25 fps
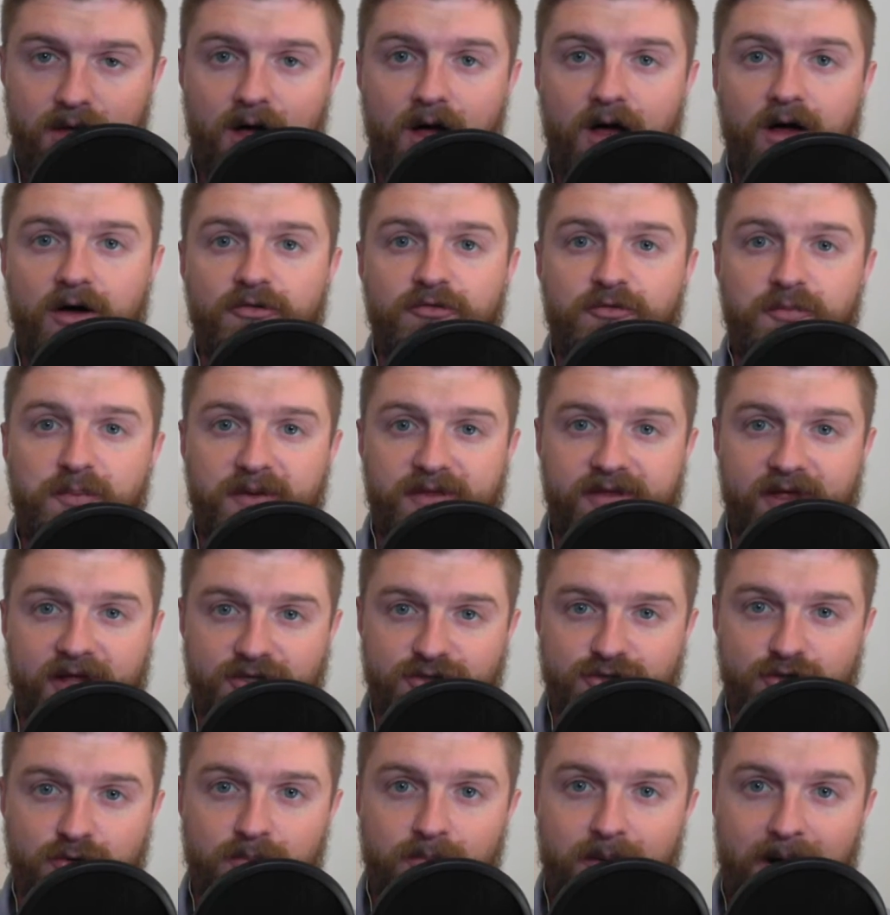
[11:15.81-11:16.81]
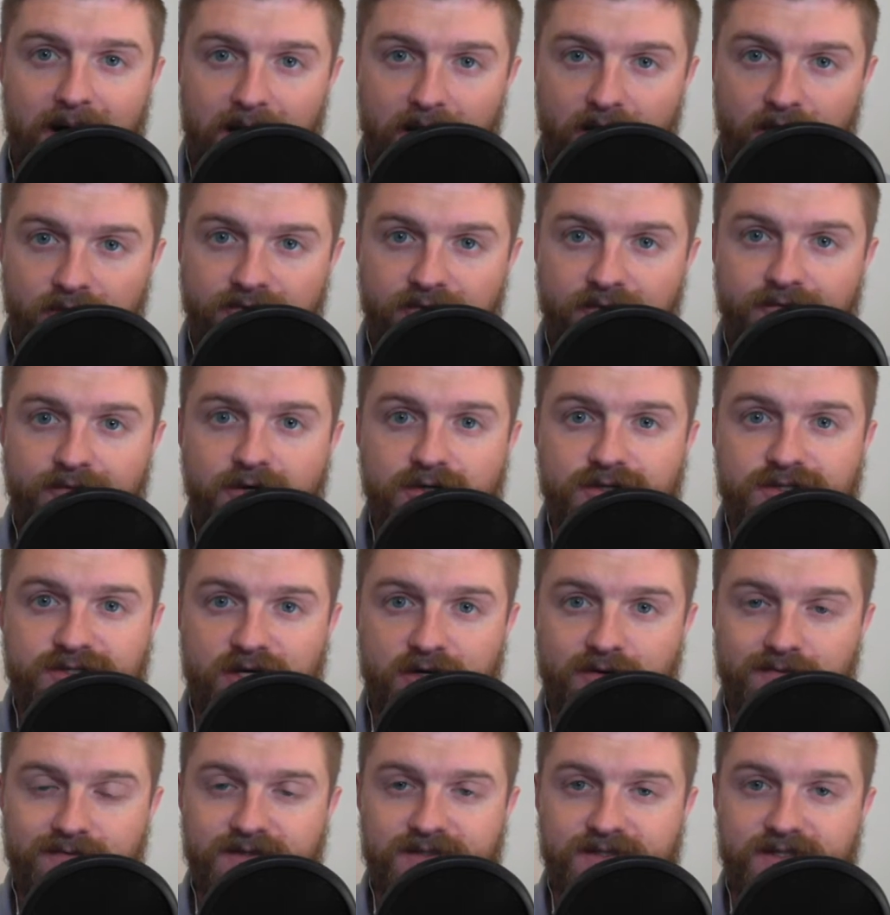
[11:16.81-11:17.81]
of potential buyers of your
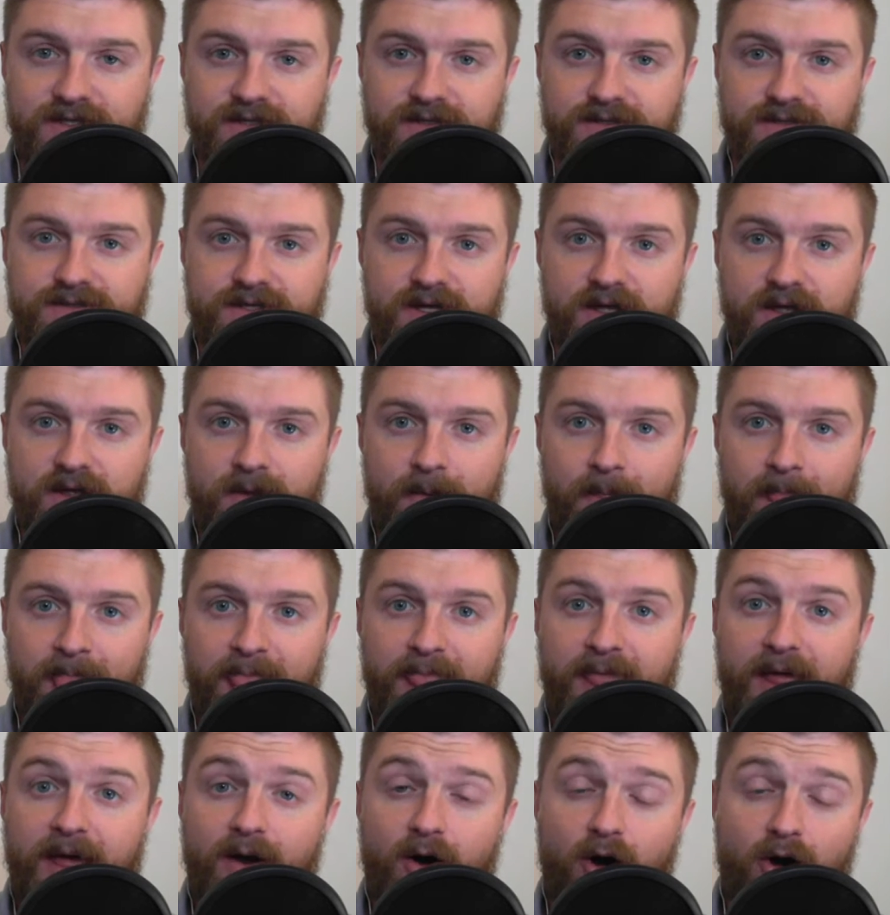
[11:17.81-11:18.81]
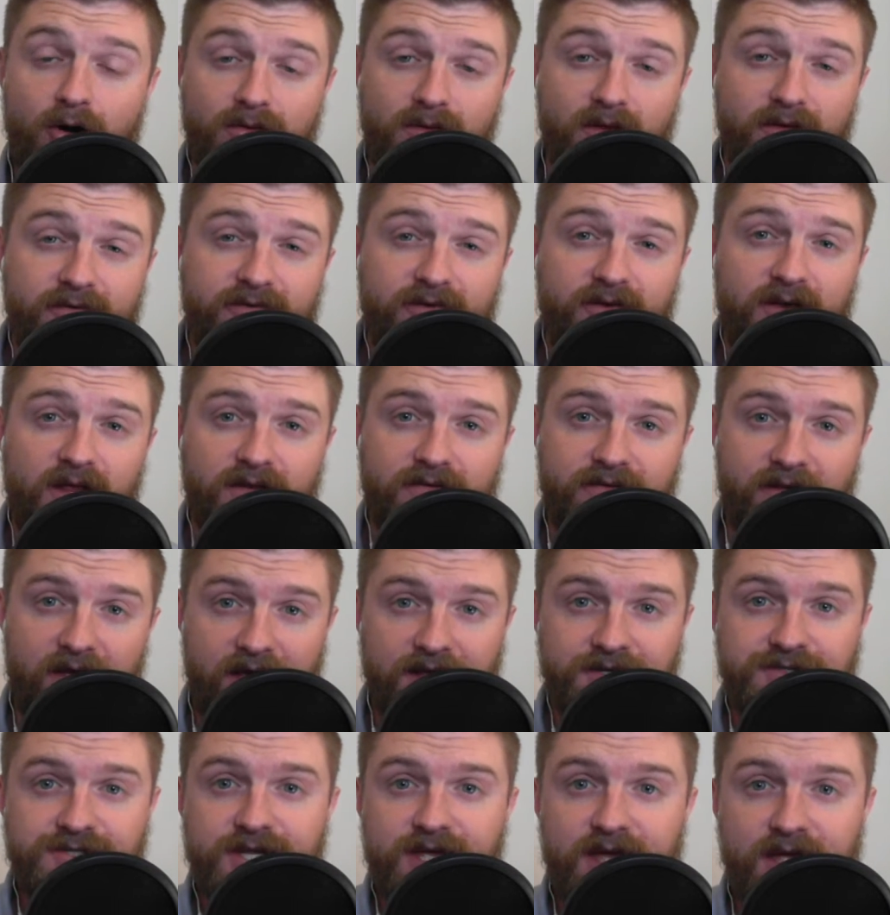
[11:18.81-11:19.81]
services that are listening to
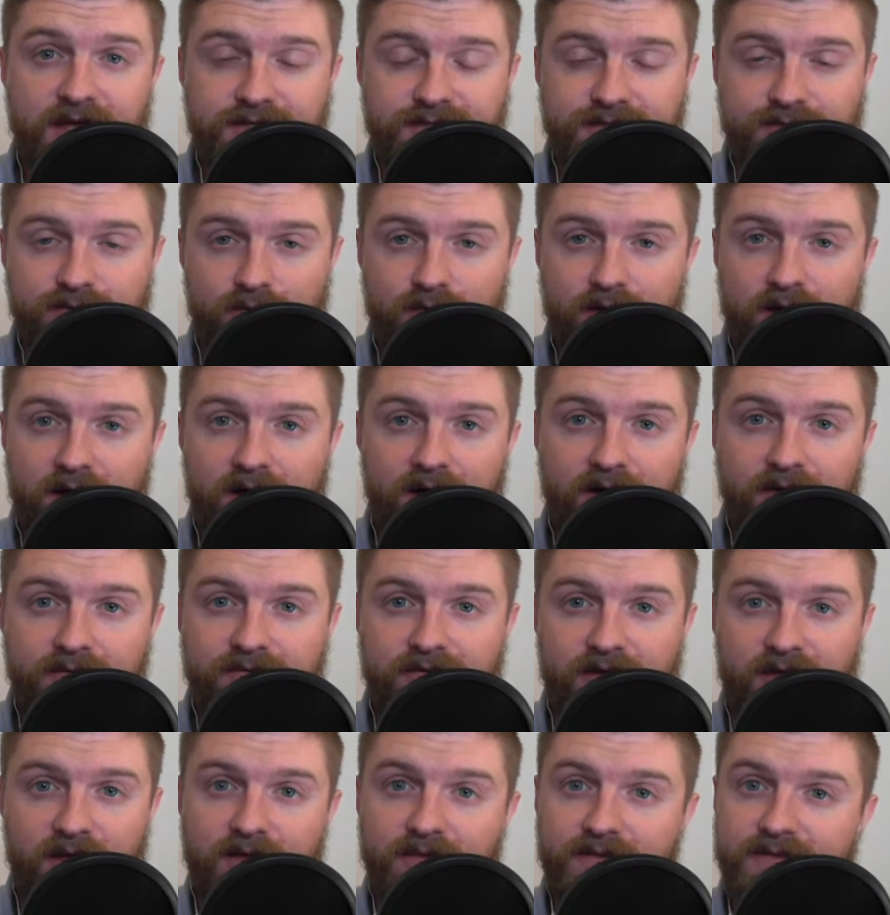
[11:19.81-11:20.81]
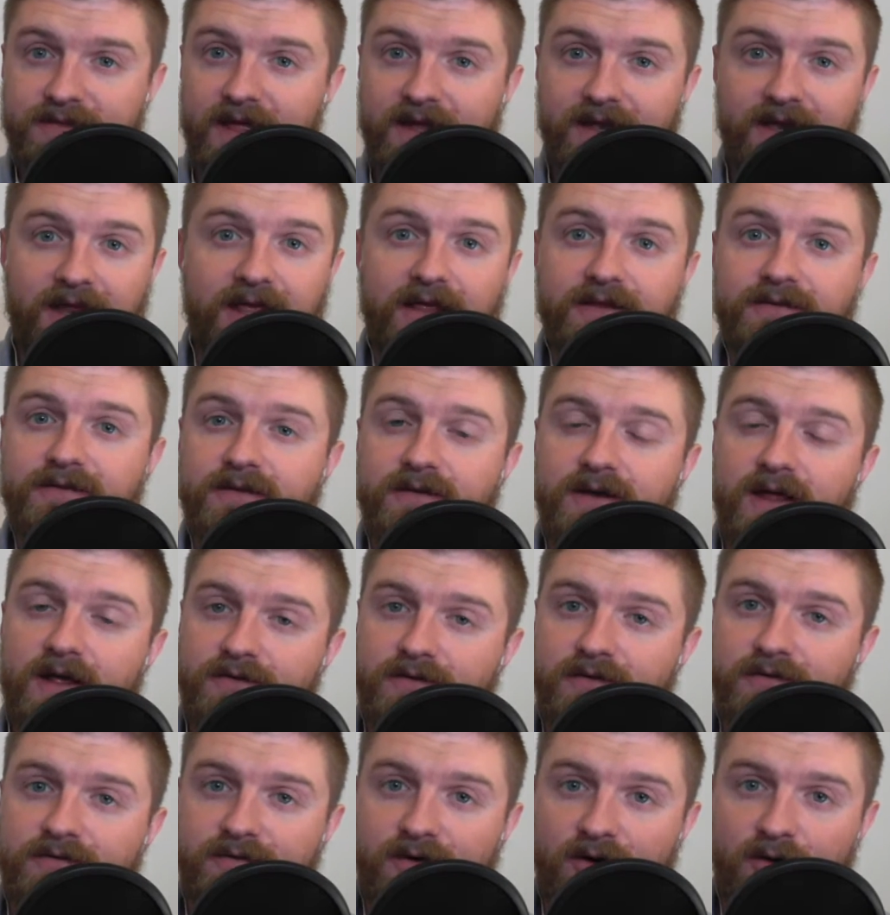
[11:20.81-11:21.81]
educational content that isn't
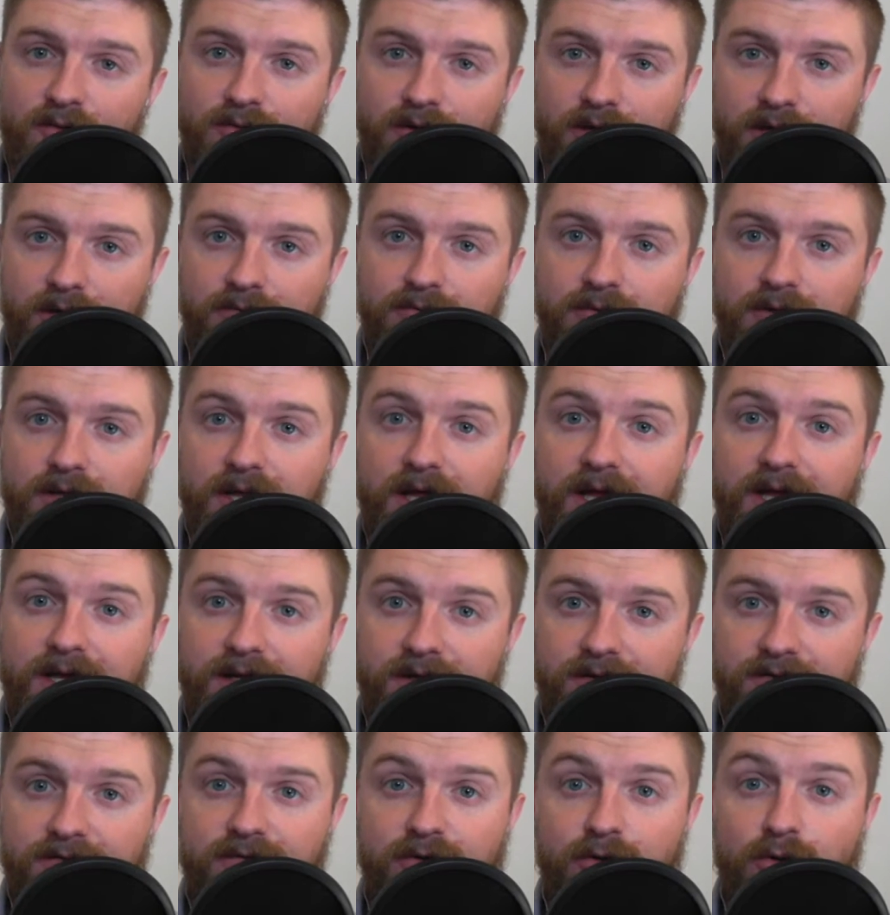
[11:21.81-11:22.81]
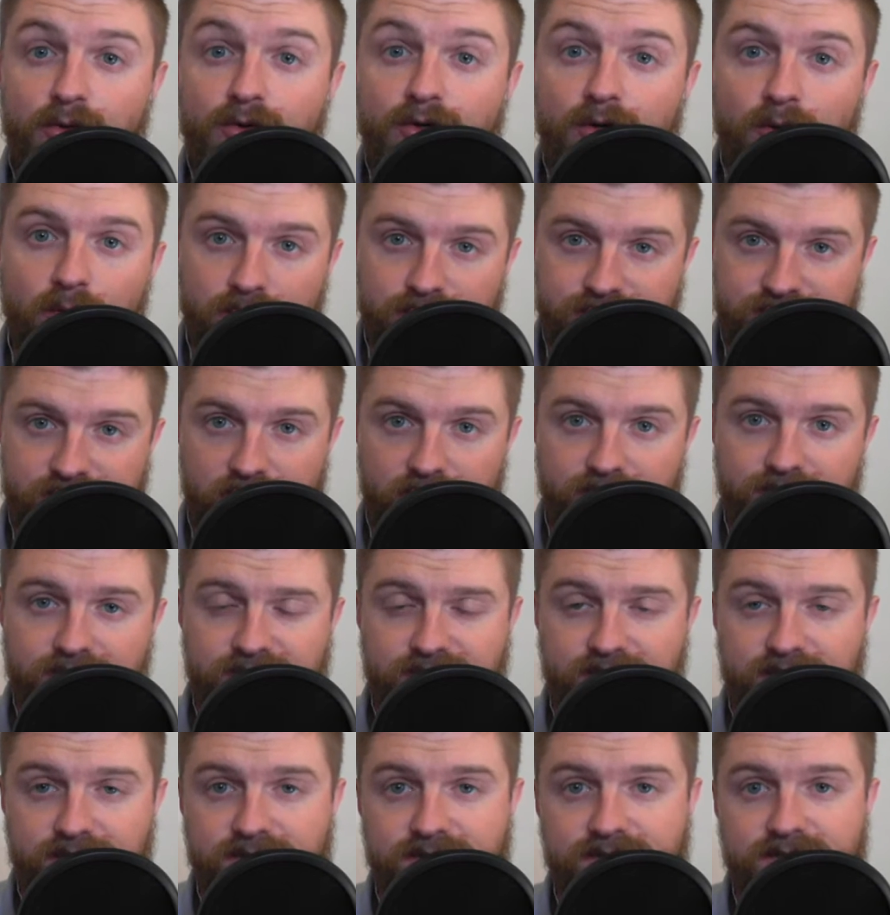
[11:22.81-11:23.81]
necessarily related to your
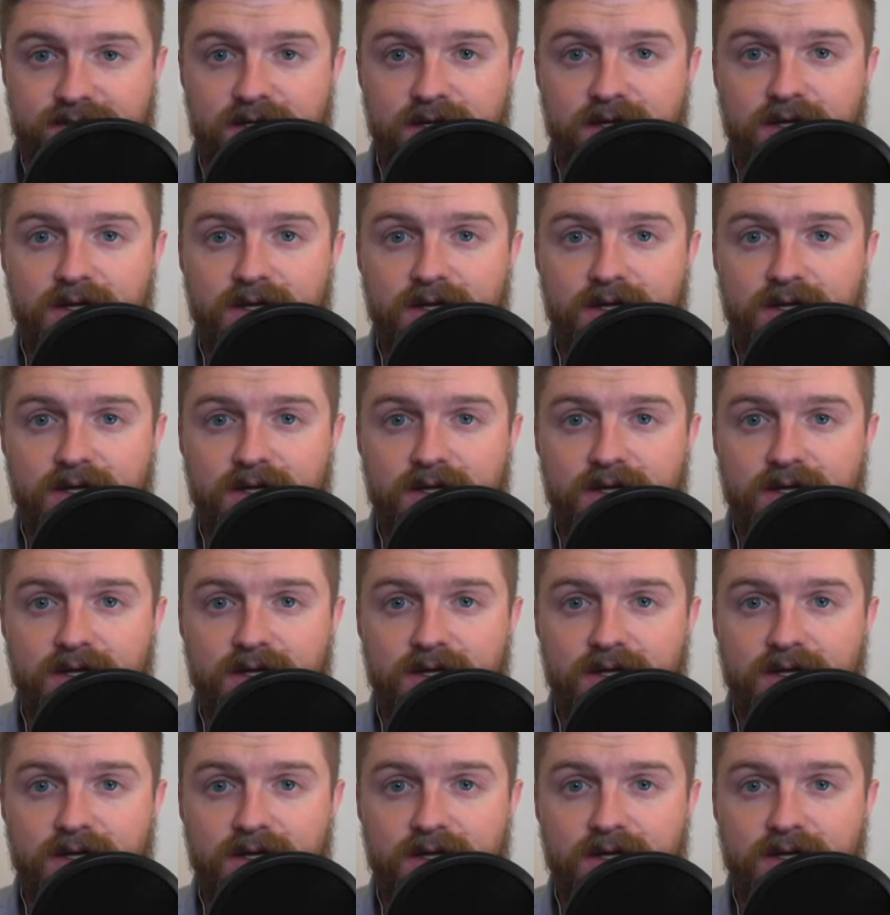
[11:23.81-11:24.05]
services.